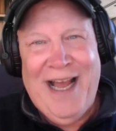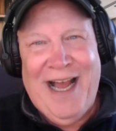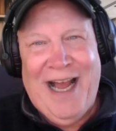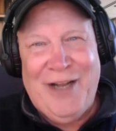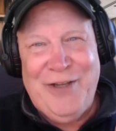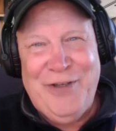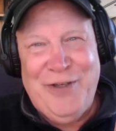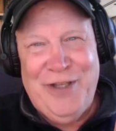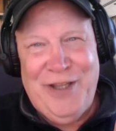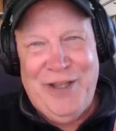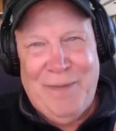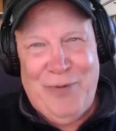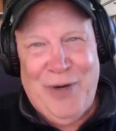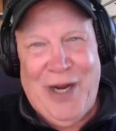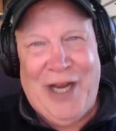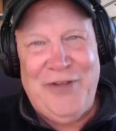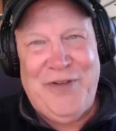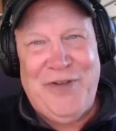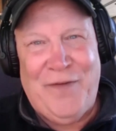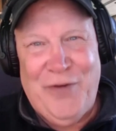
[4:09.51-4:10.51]
on the
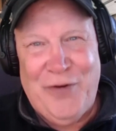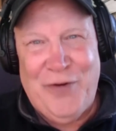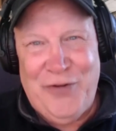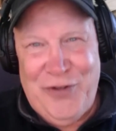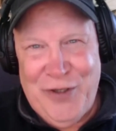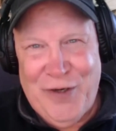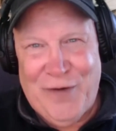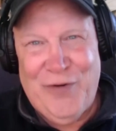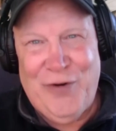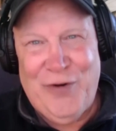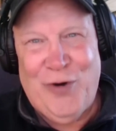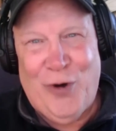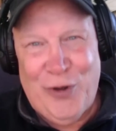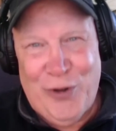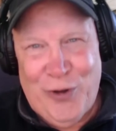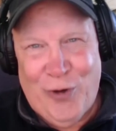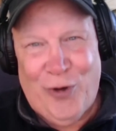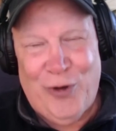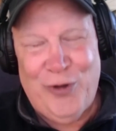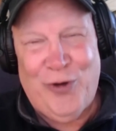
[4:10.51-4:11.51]
price of your silver or
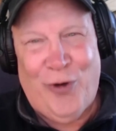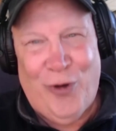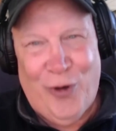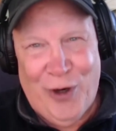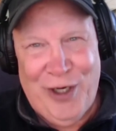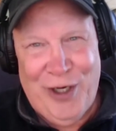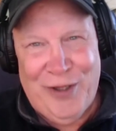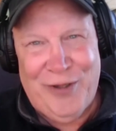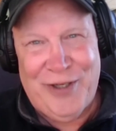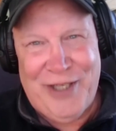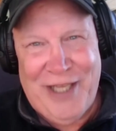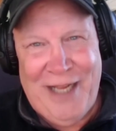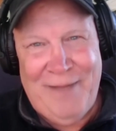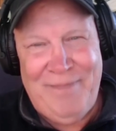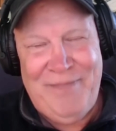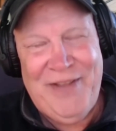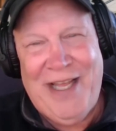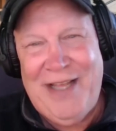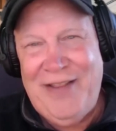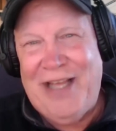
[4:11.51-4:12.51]
gold or oil. Okay,
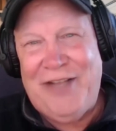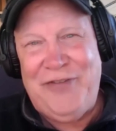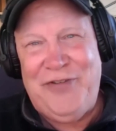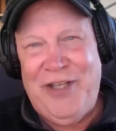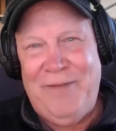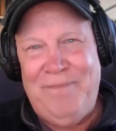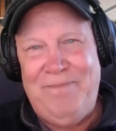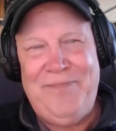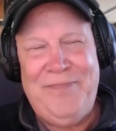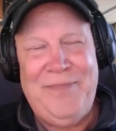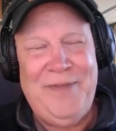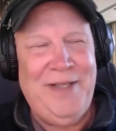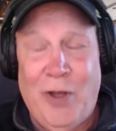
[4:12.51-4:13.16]
that's it.